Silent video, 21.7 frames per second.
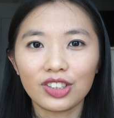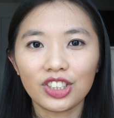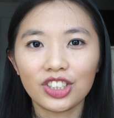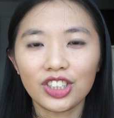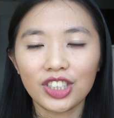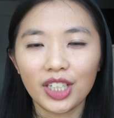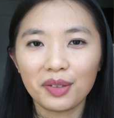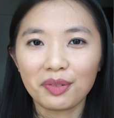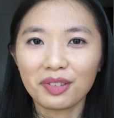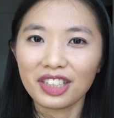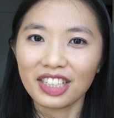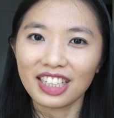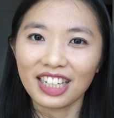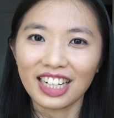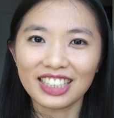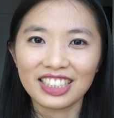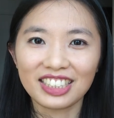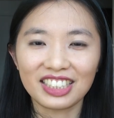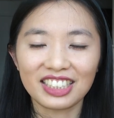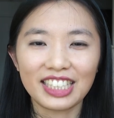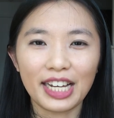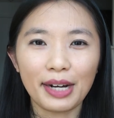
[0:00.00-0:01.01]
to share with you
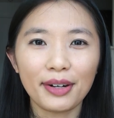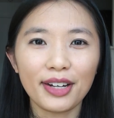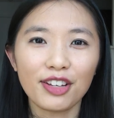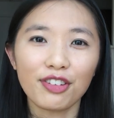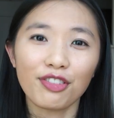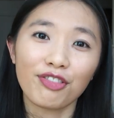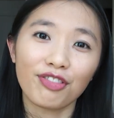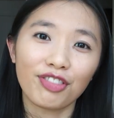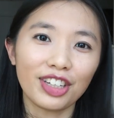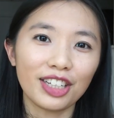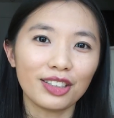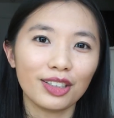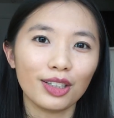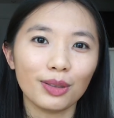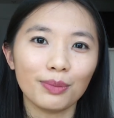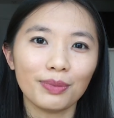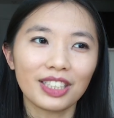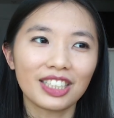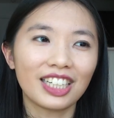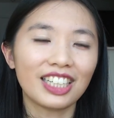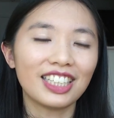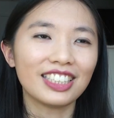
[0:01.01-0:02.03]
guys just how I feel
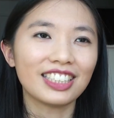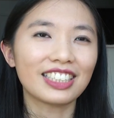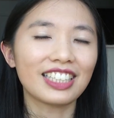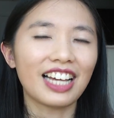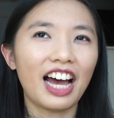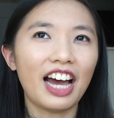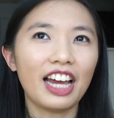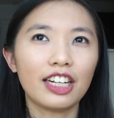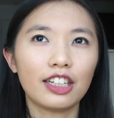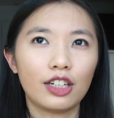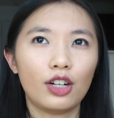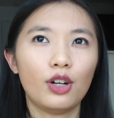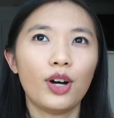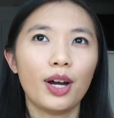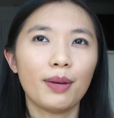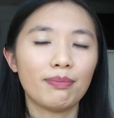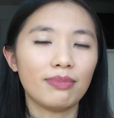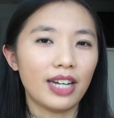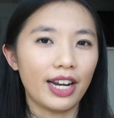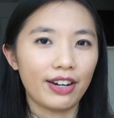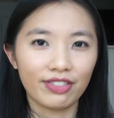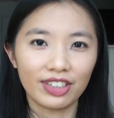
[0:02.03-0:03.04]
because I know
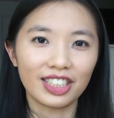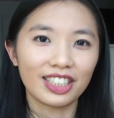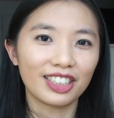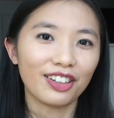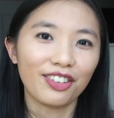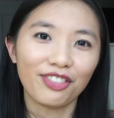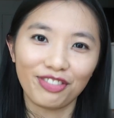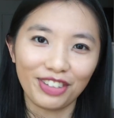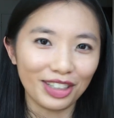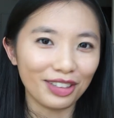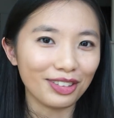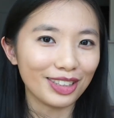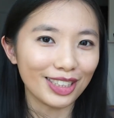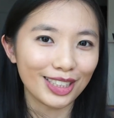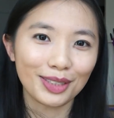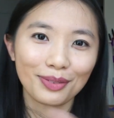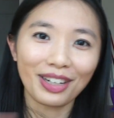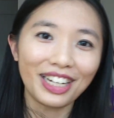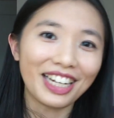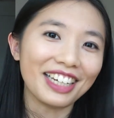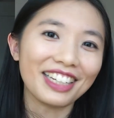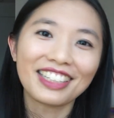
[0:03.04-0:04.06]
I'm never gonna feel
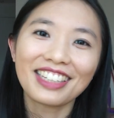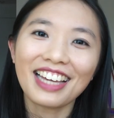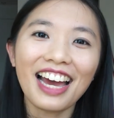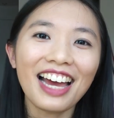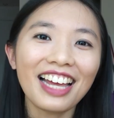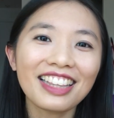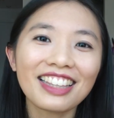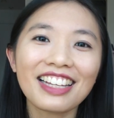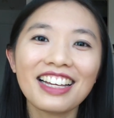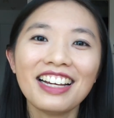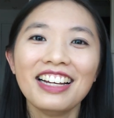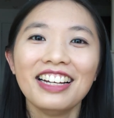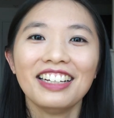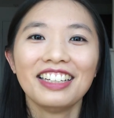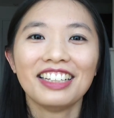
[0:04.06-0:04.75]
this way again.